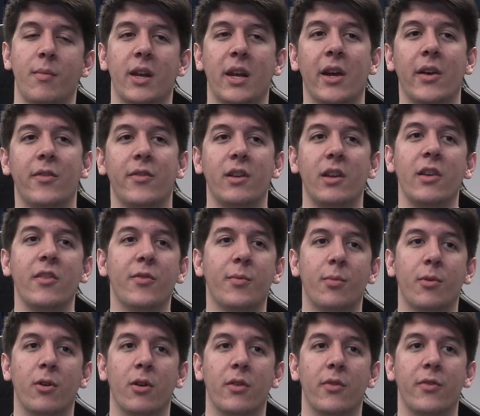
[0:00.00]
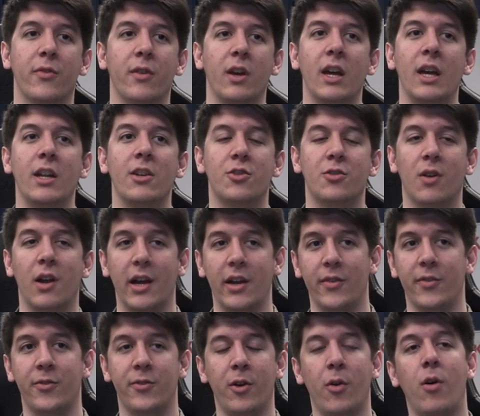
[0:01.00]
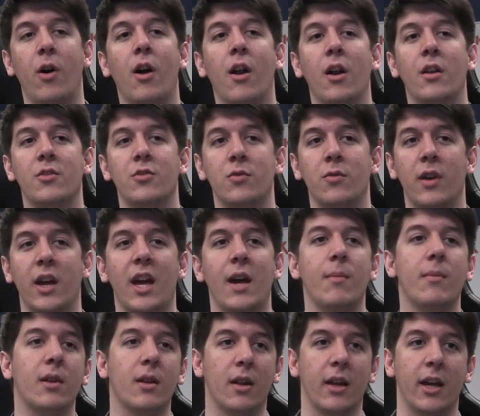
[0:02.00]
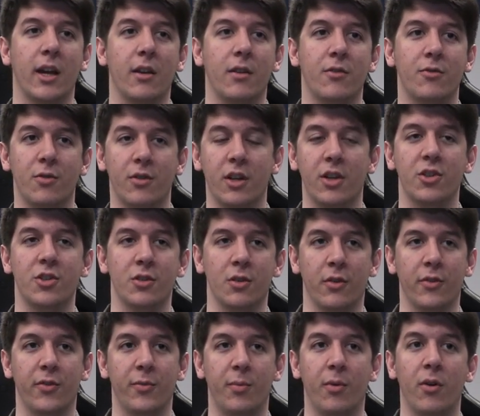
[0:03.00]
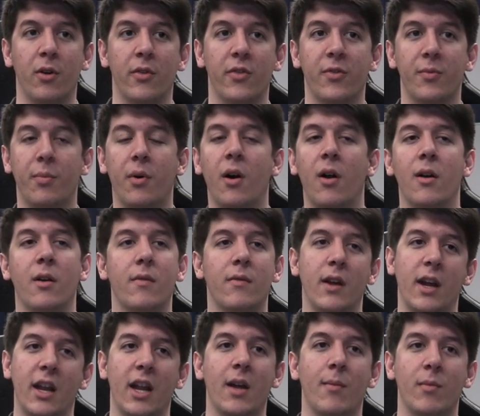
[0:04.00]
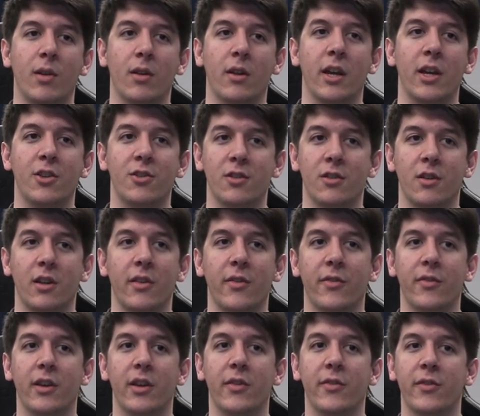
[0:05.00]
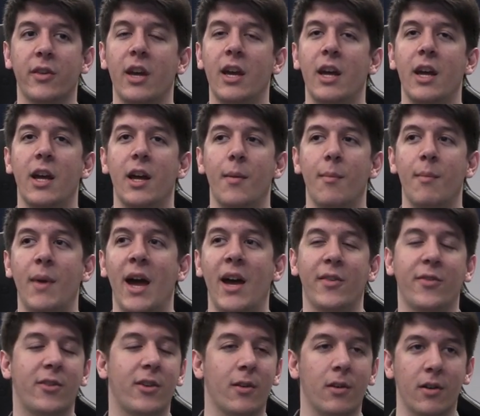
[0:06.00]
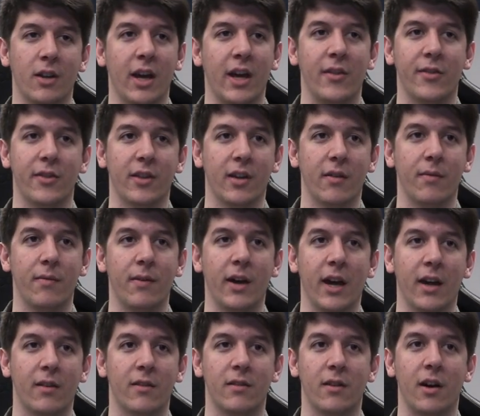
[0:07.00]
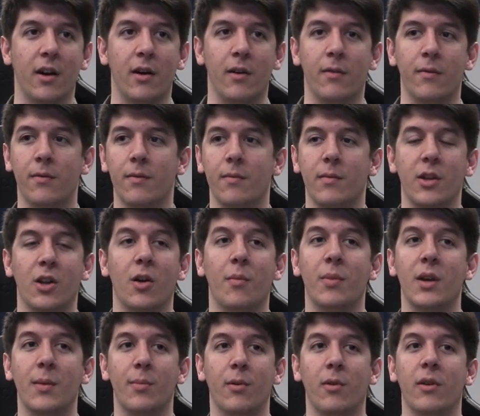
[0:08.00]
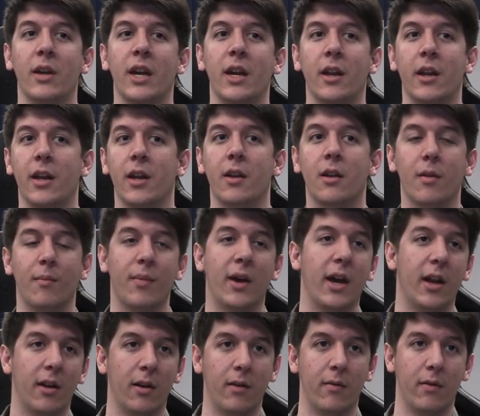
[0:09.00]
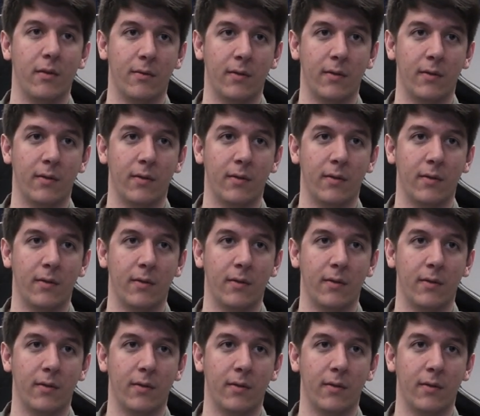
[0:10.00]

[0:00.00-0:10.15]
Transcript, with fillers: Because esports tries so hard to emulate traditional sports, part of that emulation is this masculinizing effect of you know people in a competitive